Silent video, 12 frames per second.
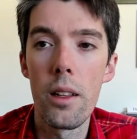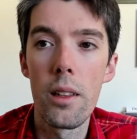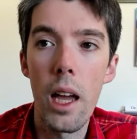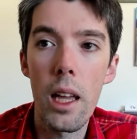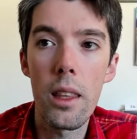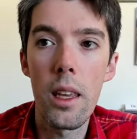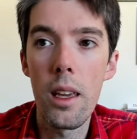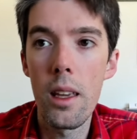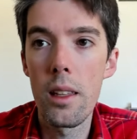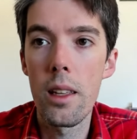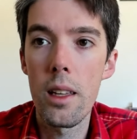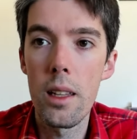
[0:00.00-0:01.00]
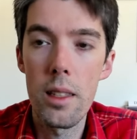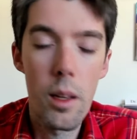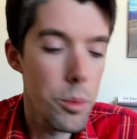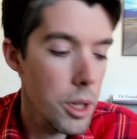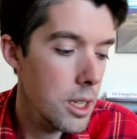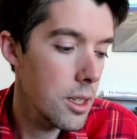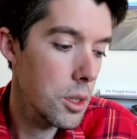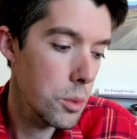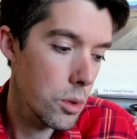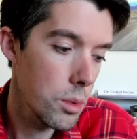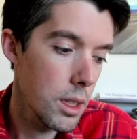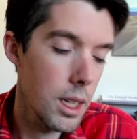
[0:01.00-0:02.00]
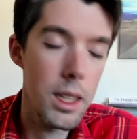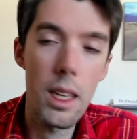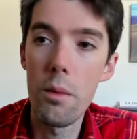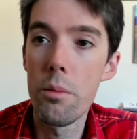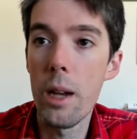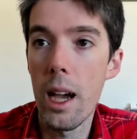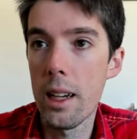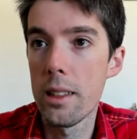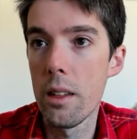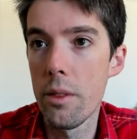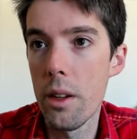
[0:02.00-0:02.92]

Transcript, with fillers: like the in some places will be like the impacts of,